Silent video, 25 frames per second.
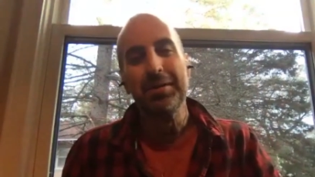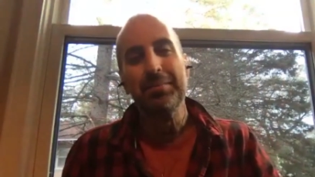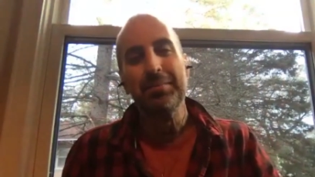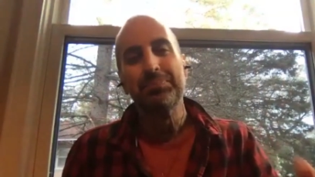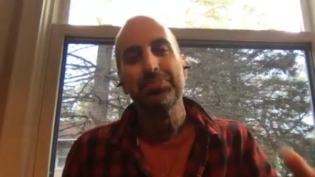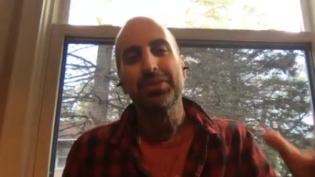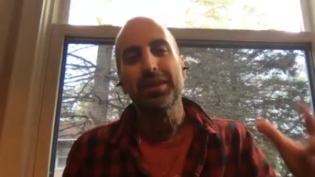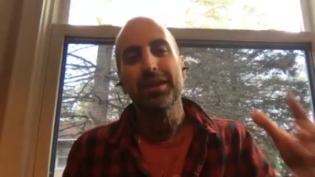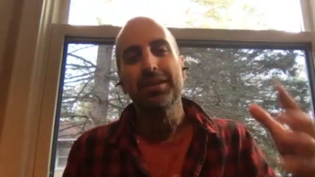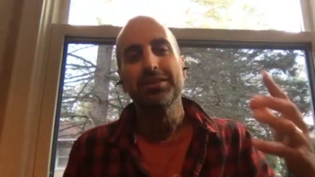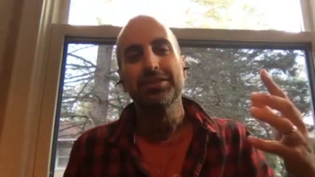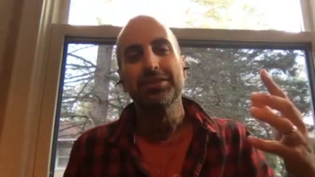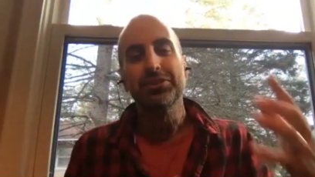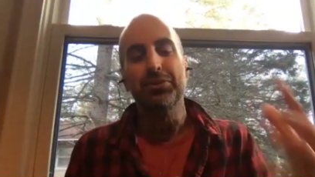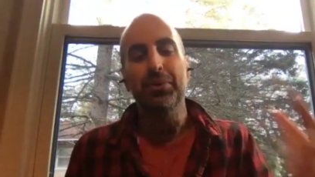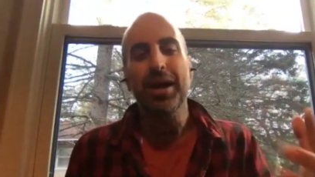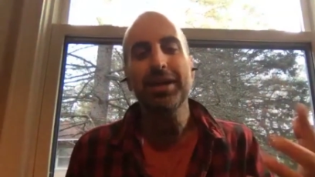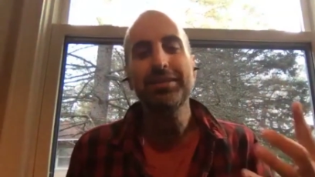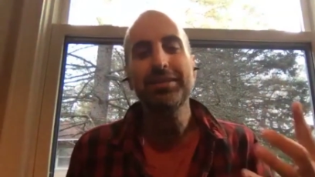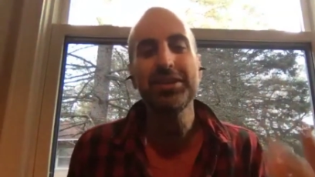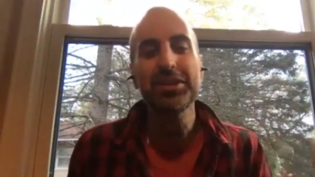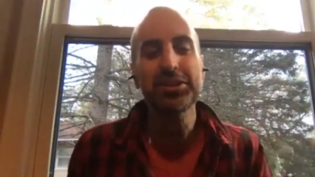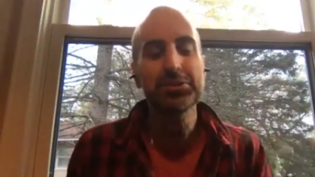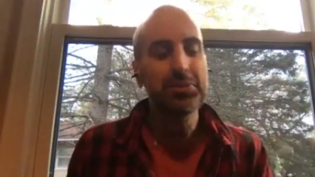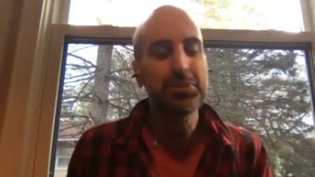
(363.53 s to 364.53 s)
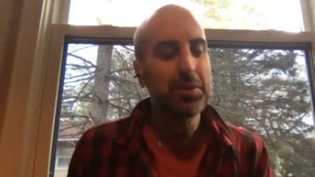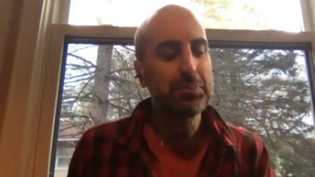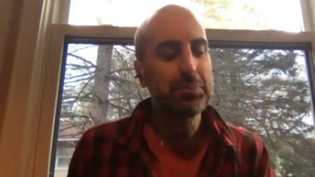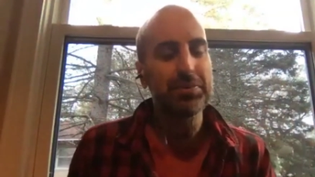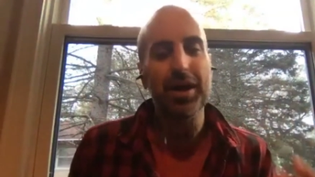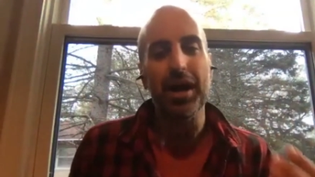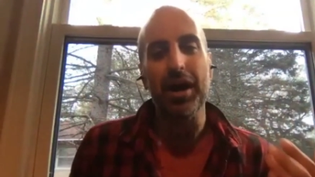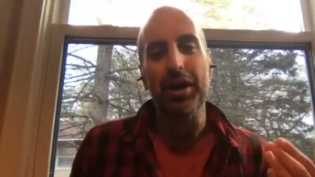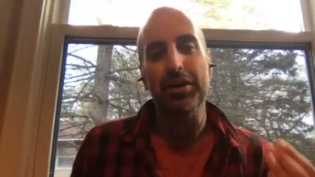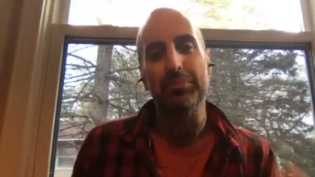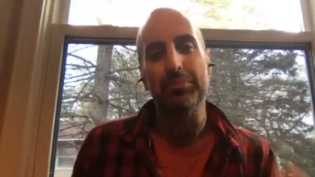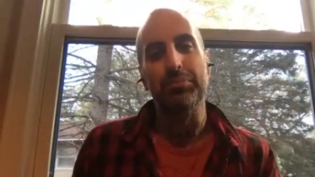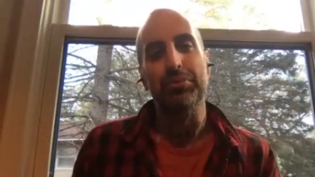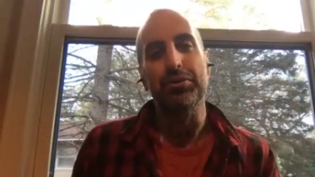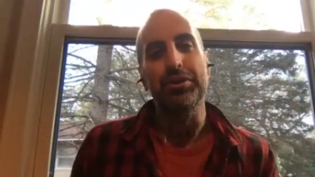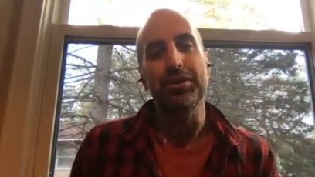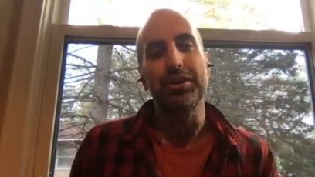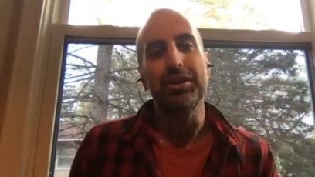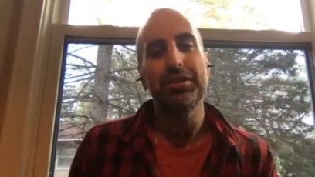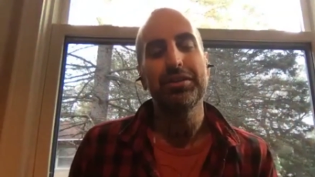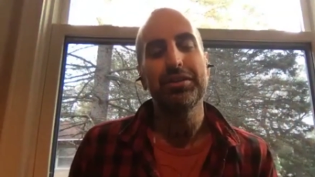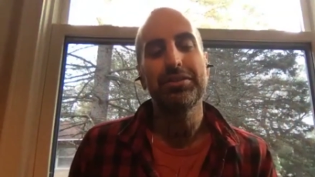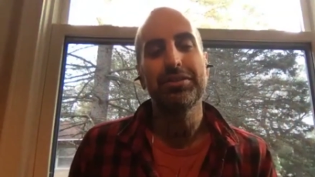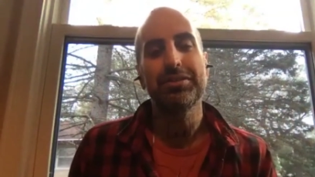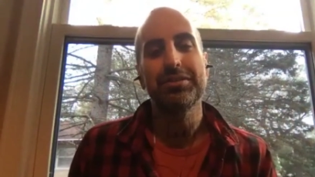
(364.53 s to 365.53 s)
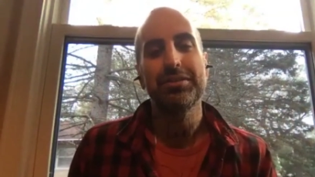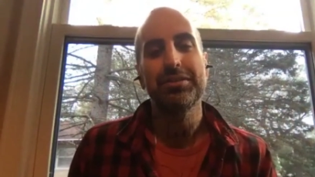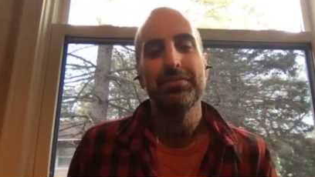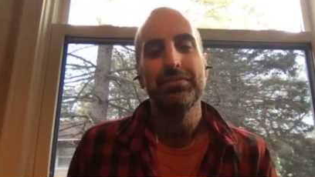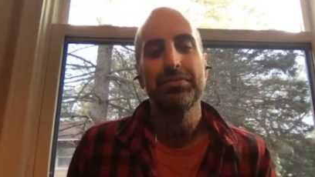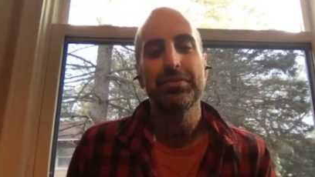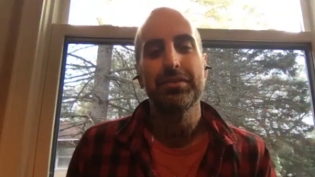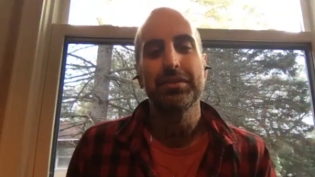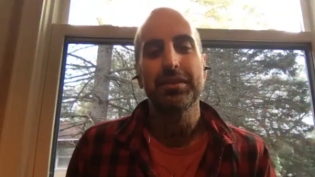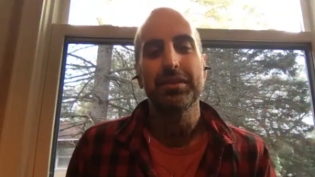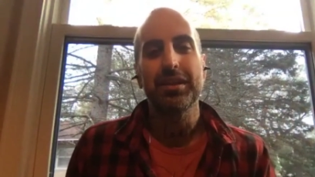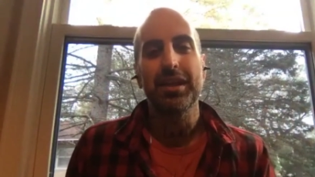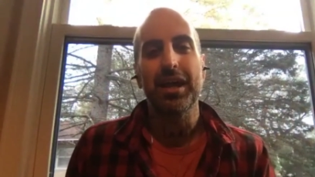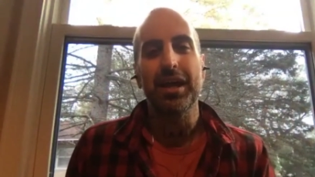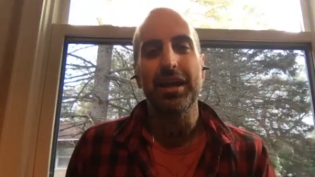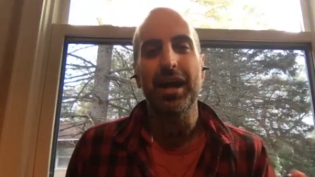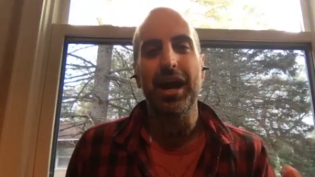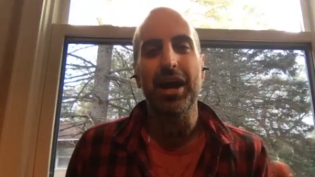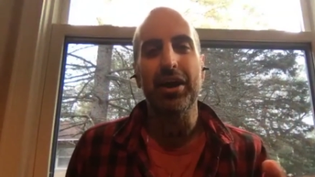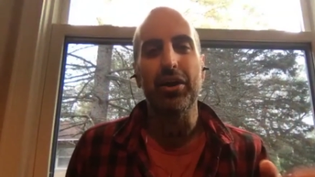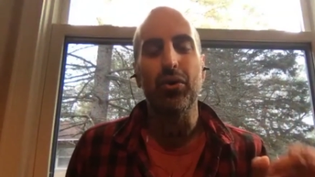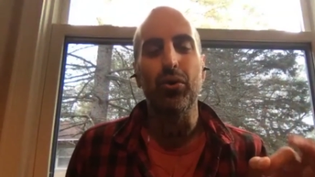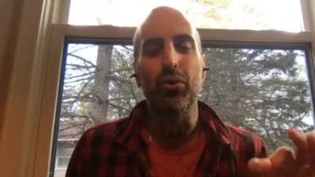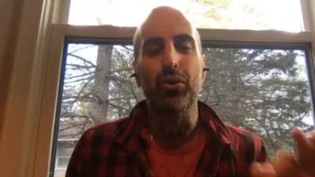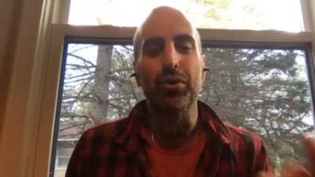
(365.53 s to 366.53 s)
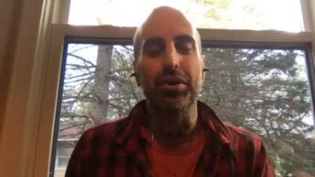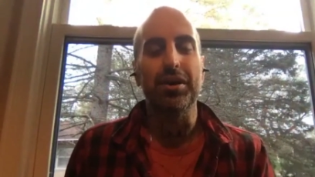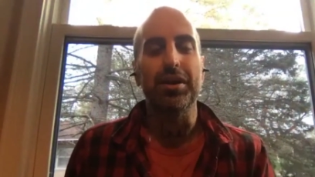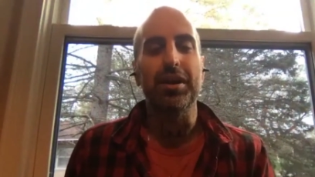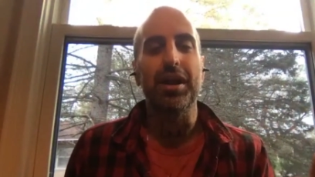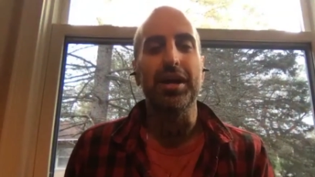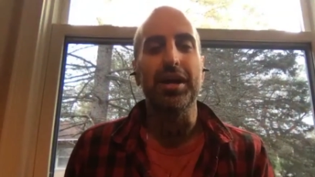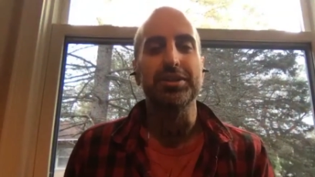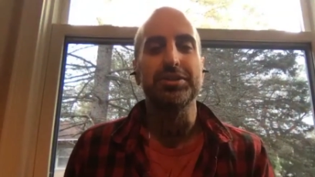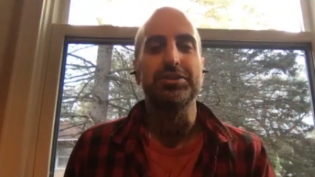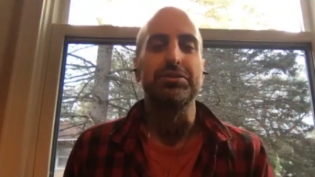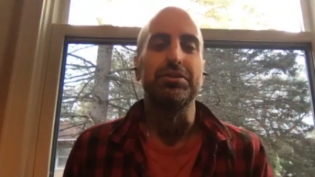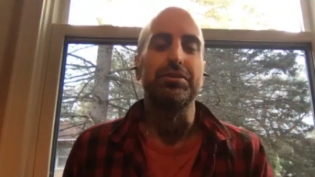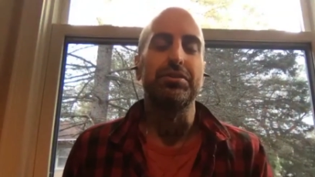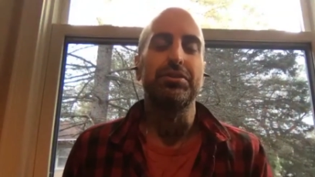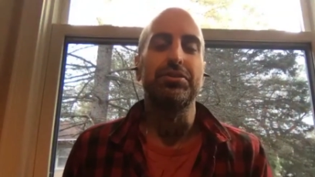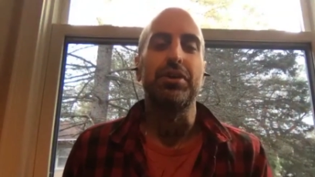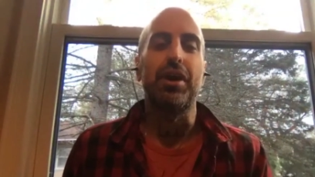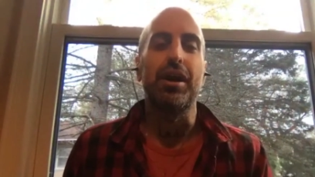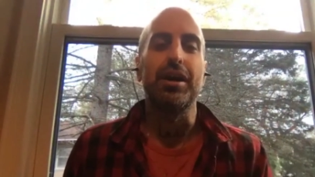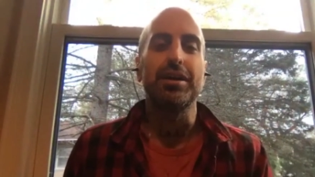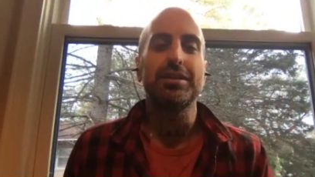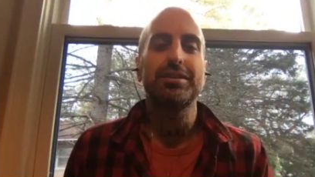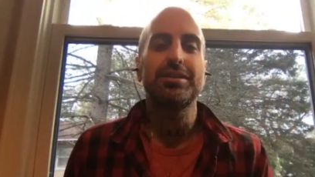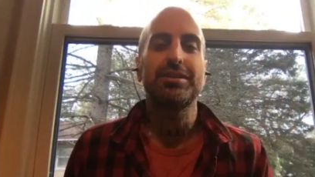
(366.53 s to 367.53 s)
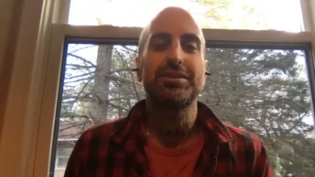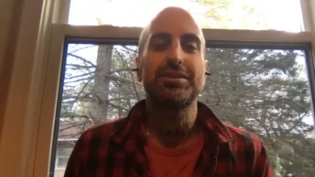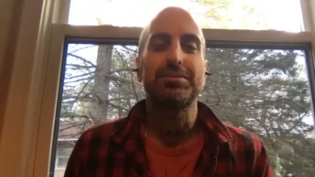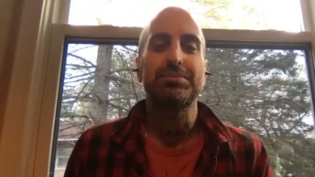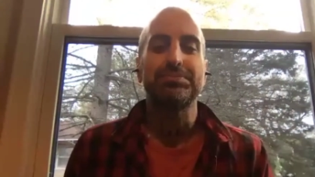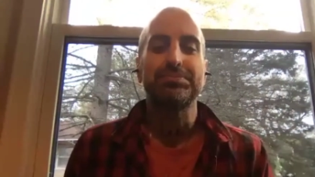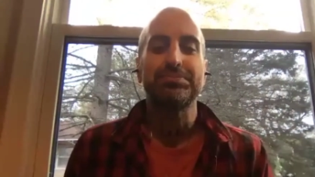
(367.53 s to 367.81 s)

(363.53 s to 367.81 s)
So I teach people how to breathe and how to organize their thoughts.